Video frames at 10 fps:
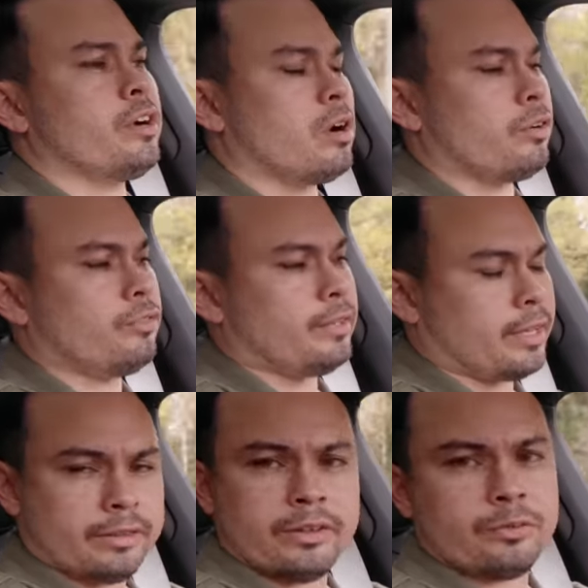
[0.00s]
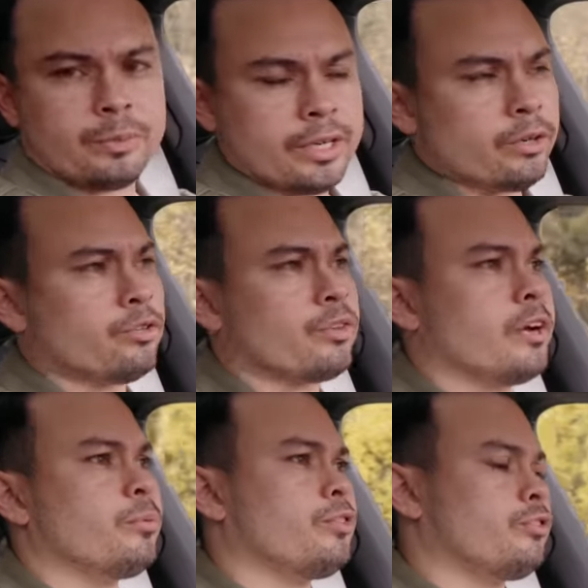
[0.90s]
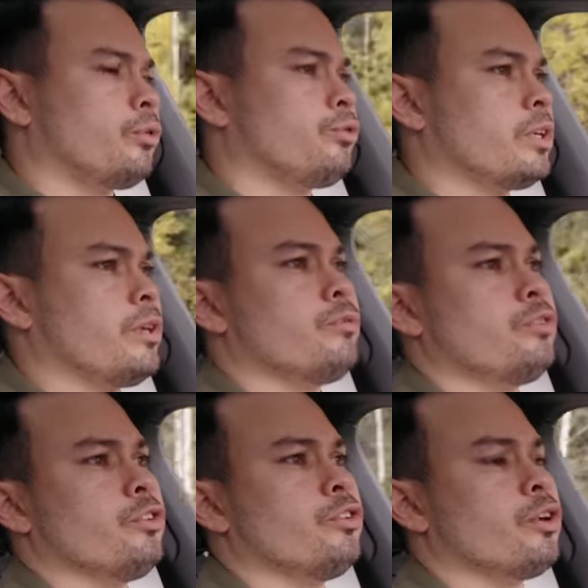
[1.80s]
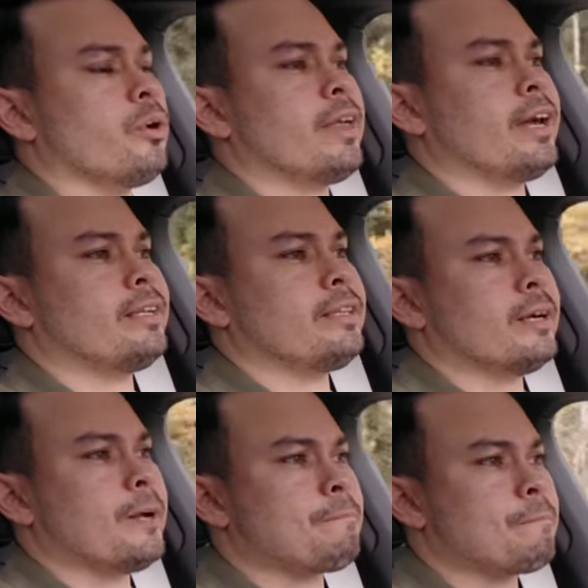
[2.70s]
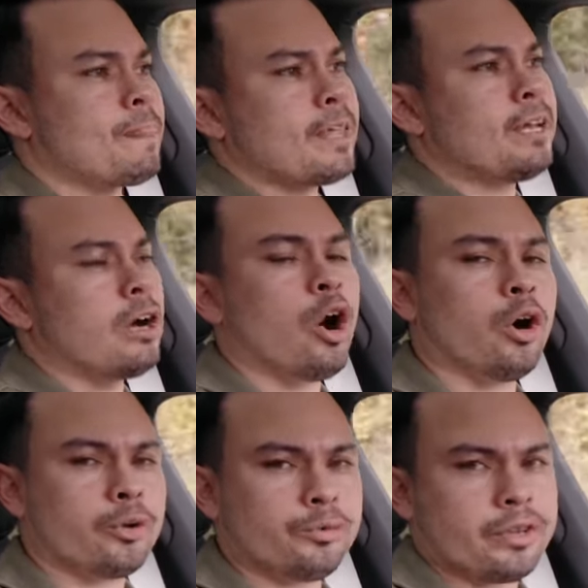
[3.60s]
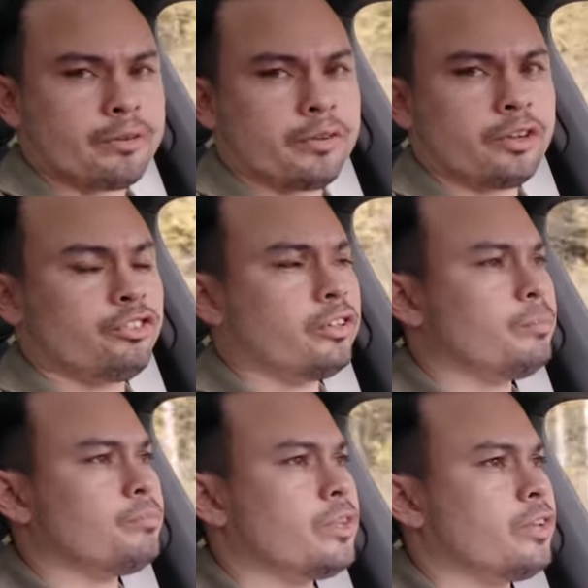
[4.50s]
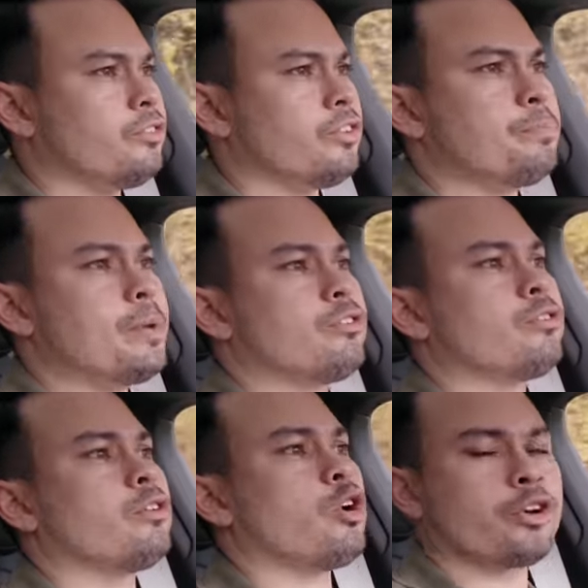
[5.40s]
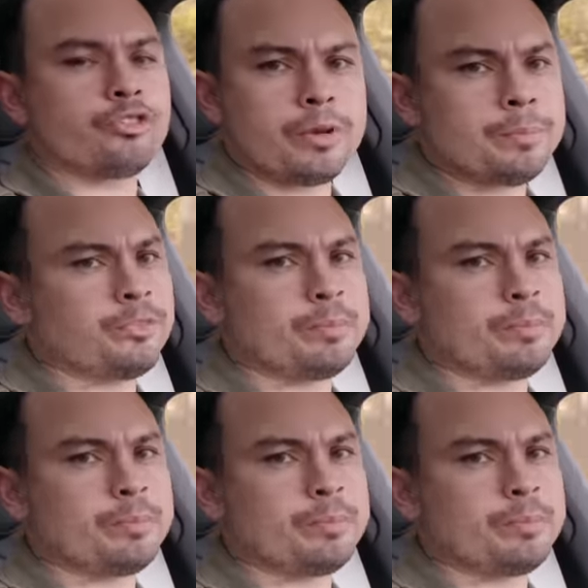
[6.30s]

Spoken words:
cars like this with InnoDrive, which also gives you, you know, that auto steer function, just makes longer trips,